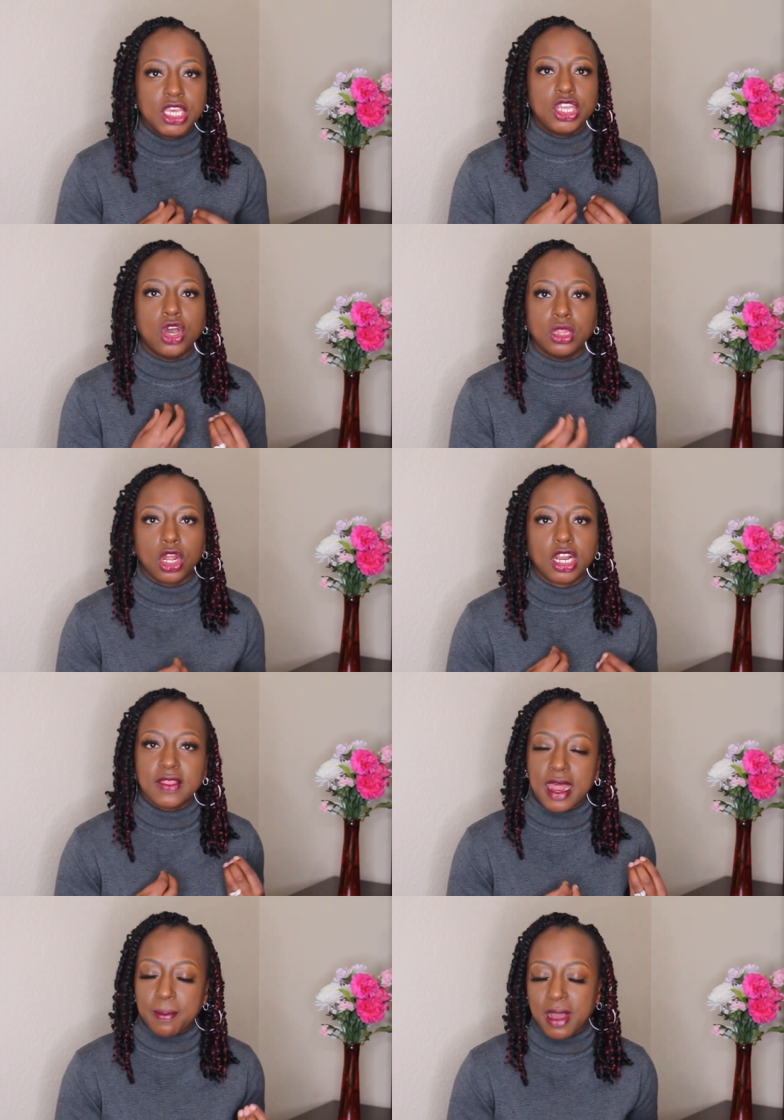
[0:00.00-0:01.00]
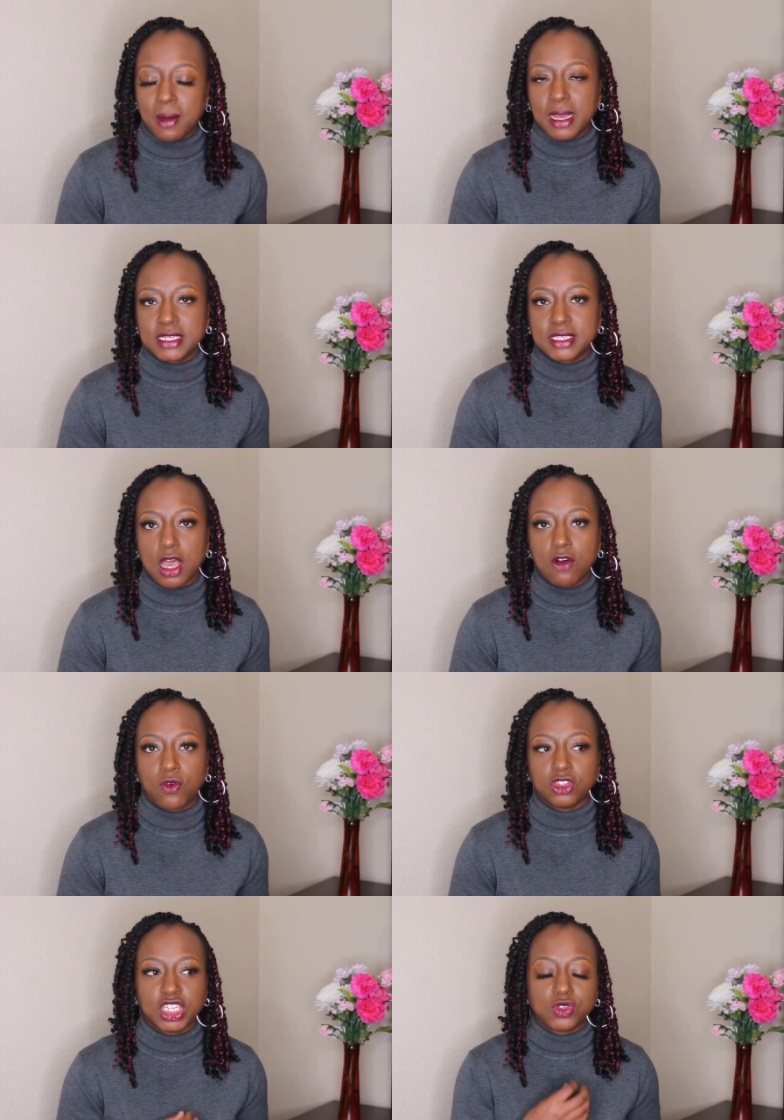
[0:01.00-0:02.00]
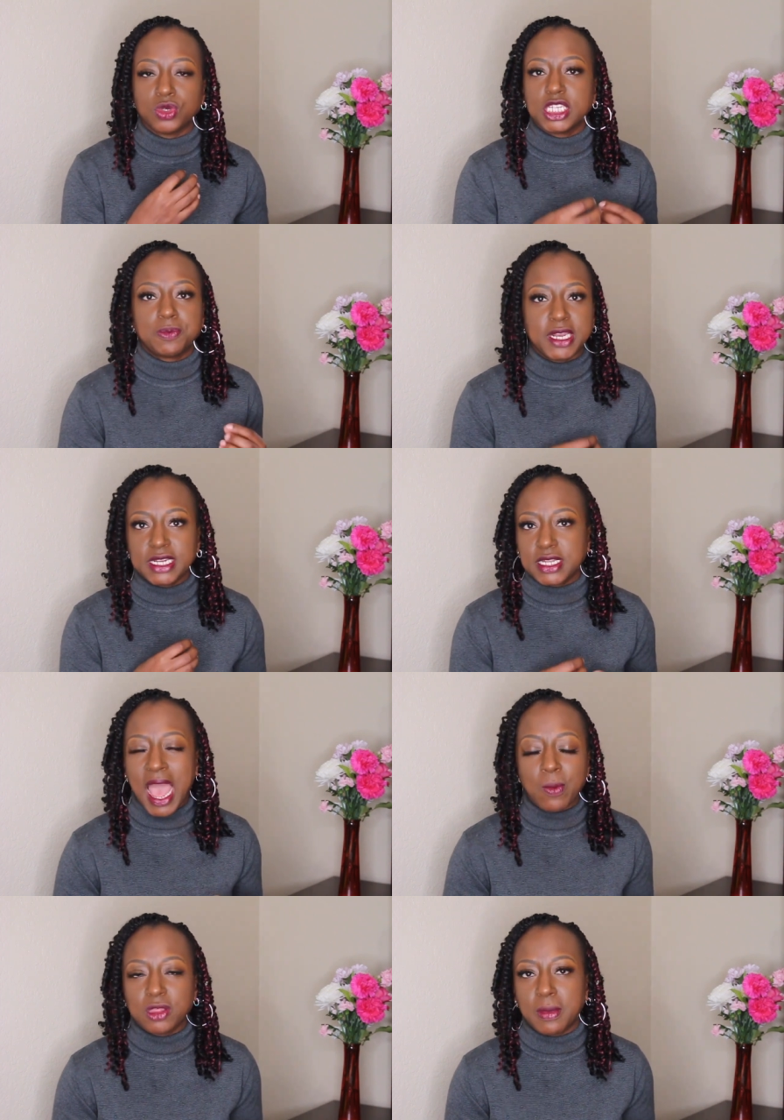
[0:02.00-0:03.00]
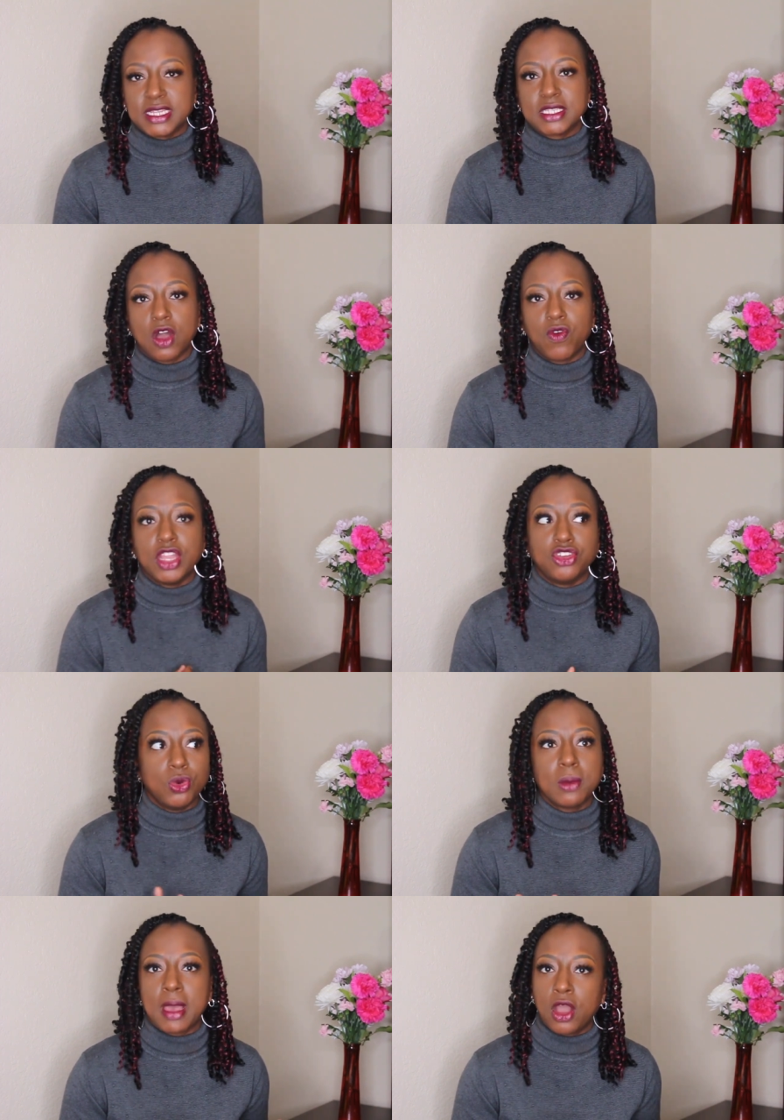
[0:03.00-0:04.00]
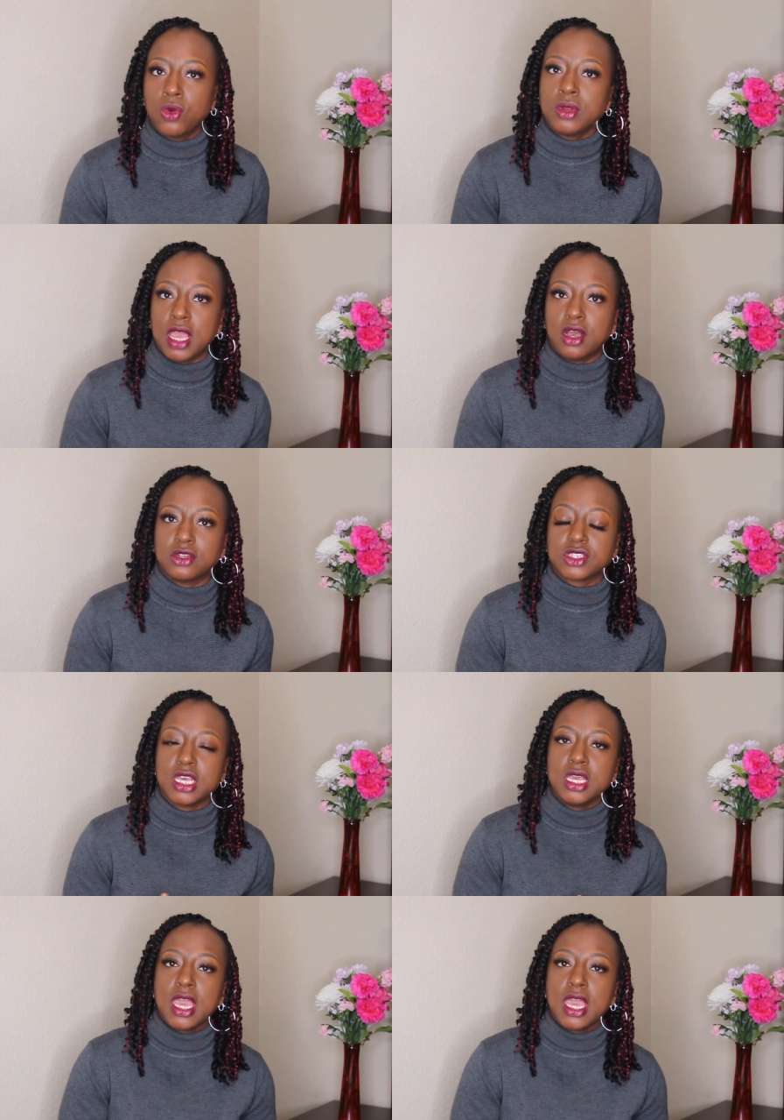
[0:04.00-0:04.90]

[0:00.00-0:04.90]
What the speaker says: learning that about myself, or just really spending time with myself and doing my own nails.